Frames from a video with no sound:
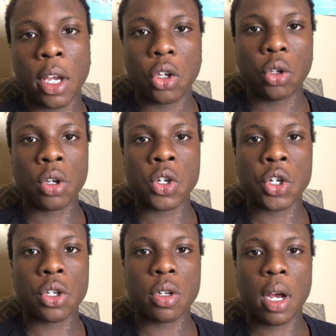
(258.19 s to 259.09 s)
you can
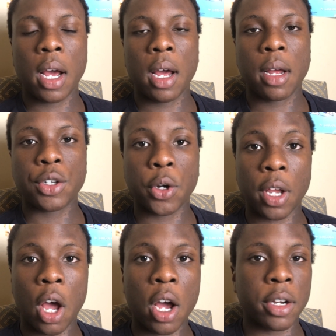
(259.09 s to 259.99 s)
just turn it
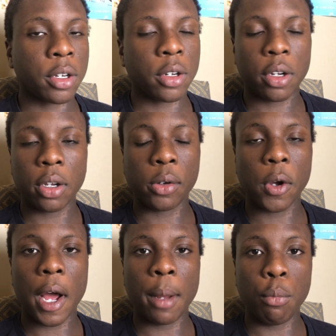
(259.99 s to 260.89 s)
on,
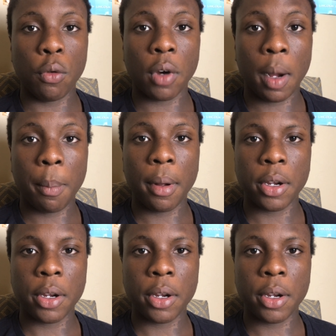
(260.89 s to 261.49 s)
move up.